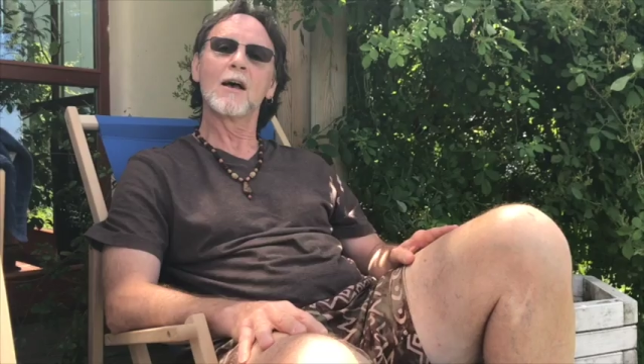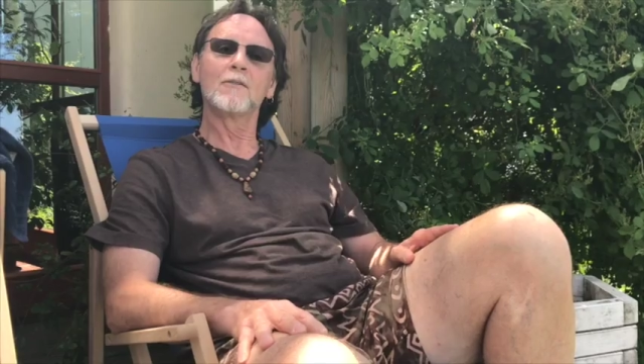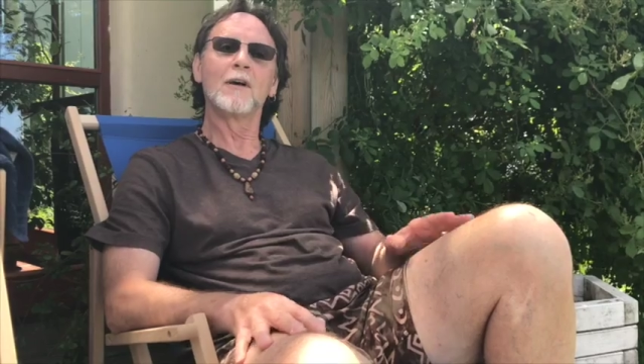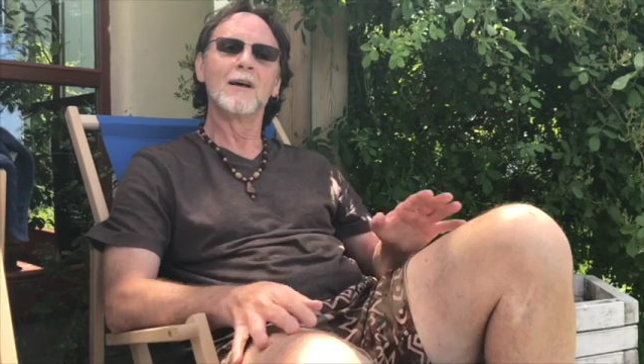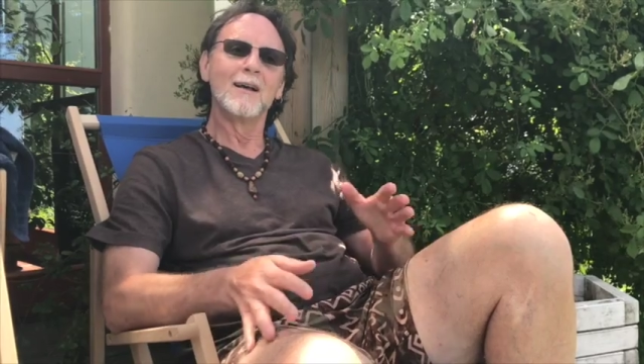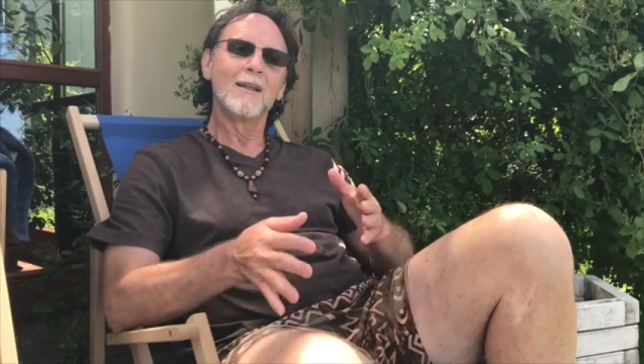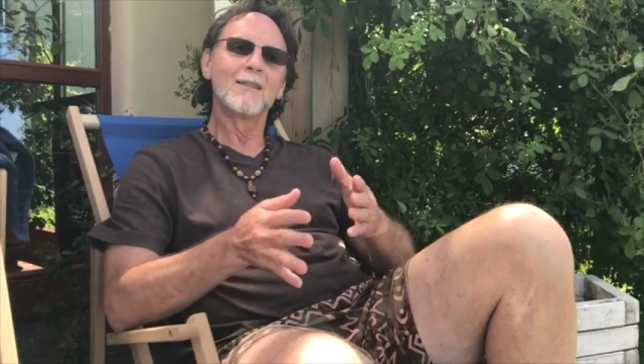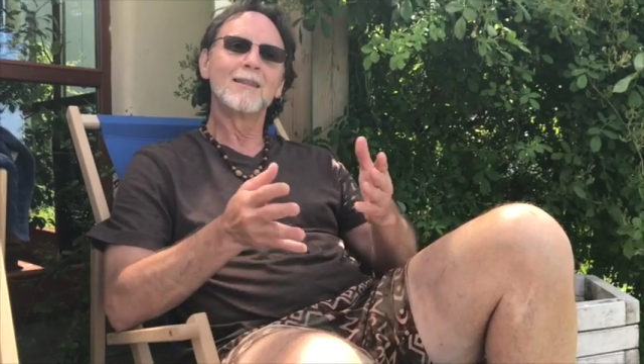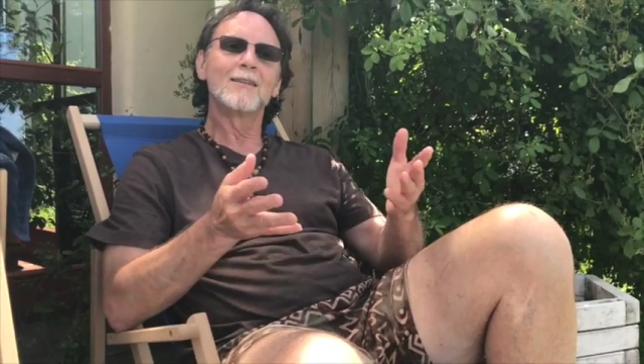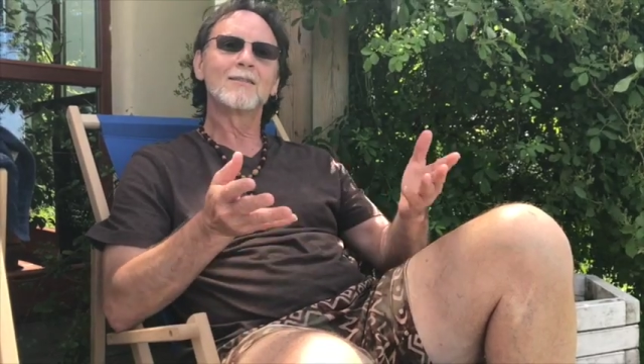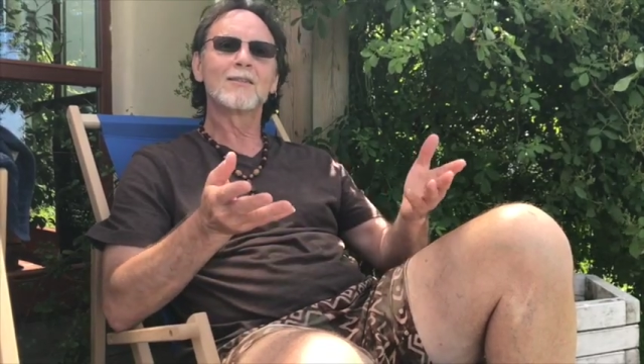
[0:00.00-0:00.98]
have
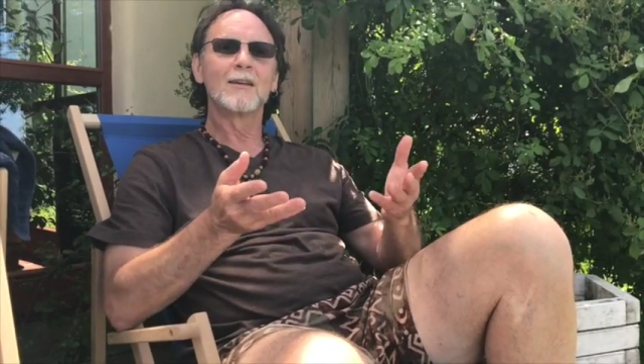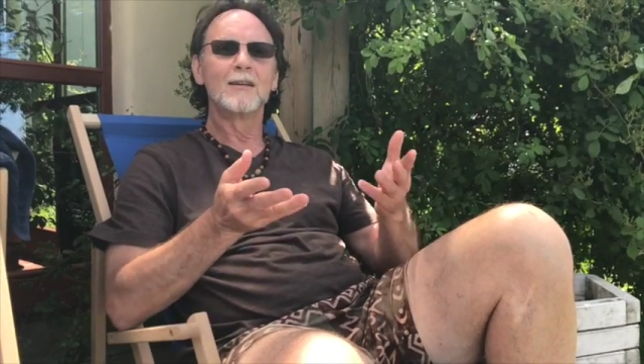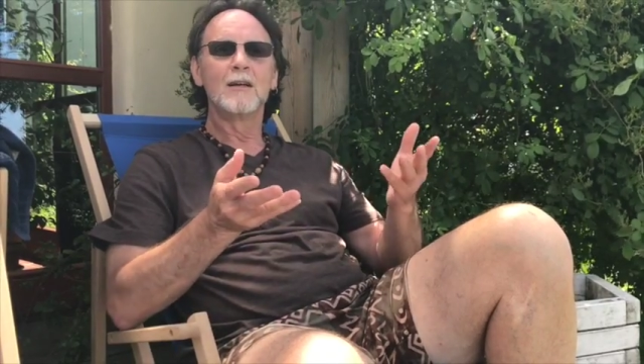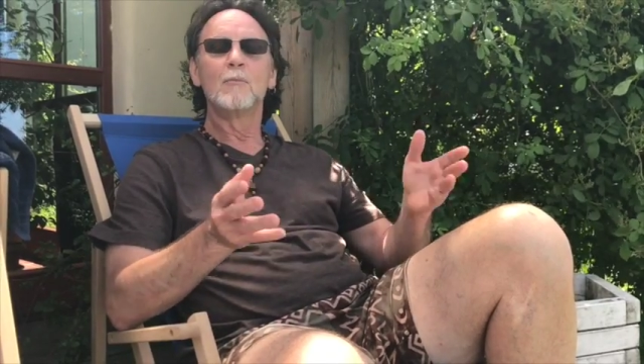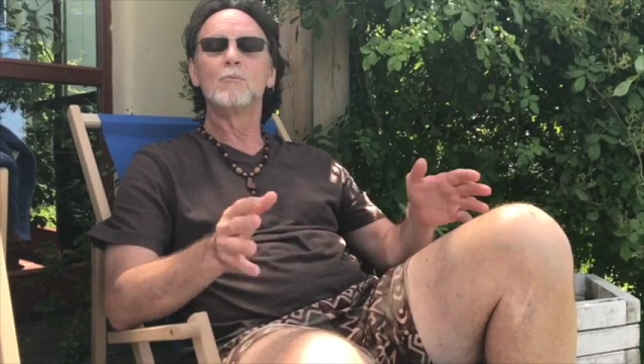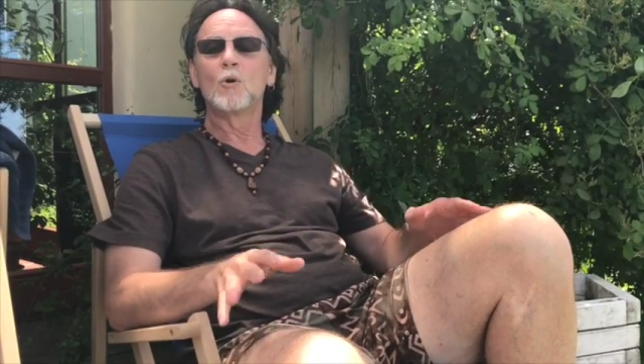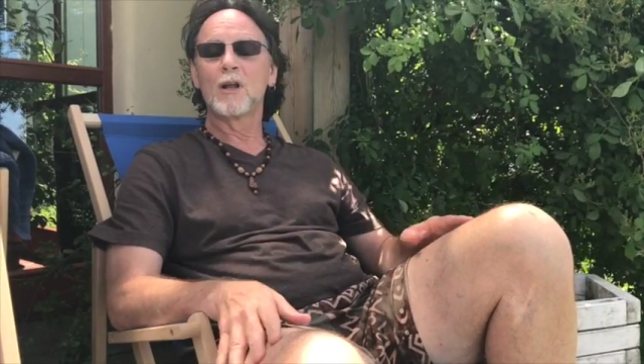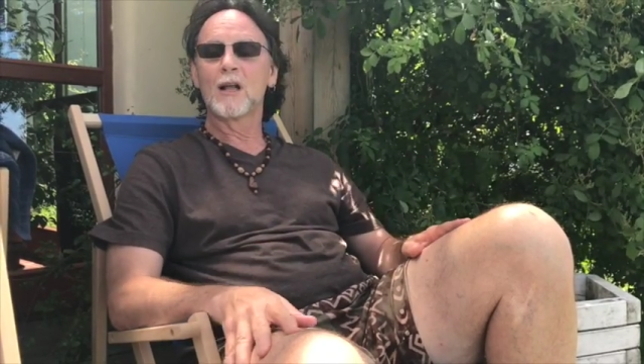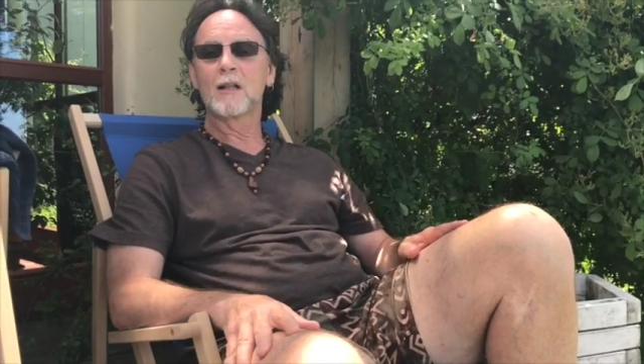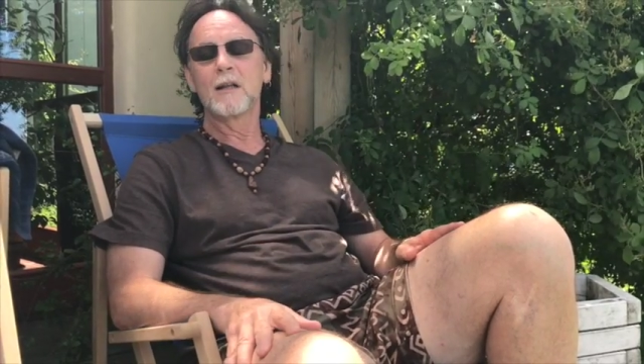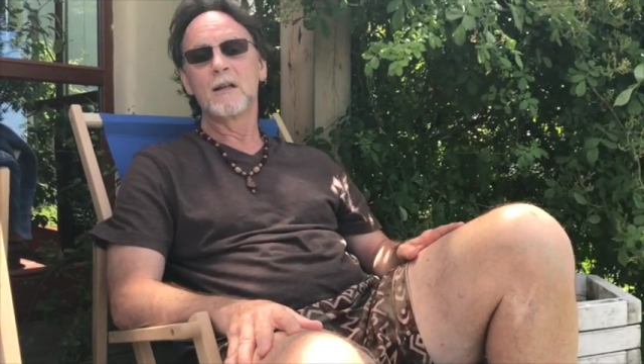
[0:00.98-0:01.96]
this
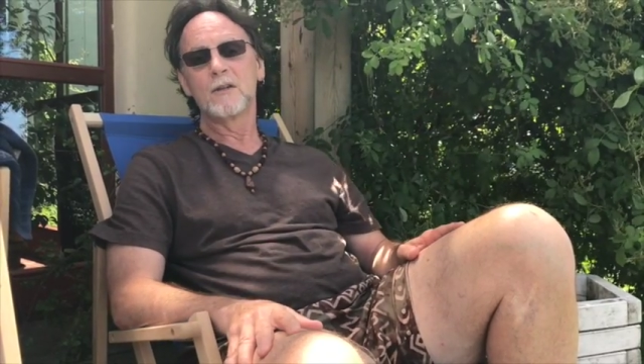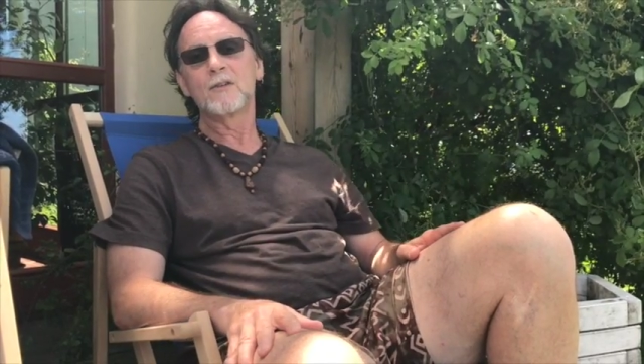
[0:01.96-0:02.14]
modality to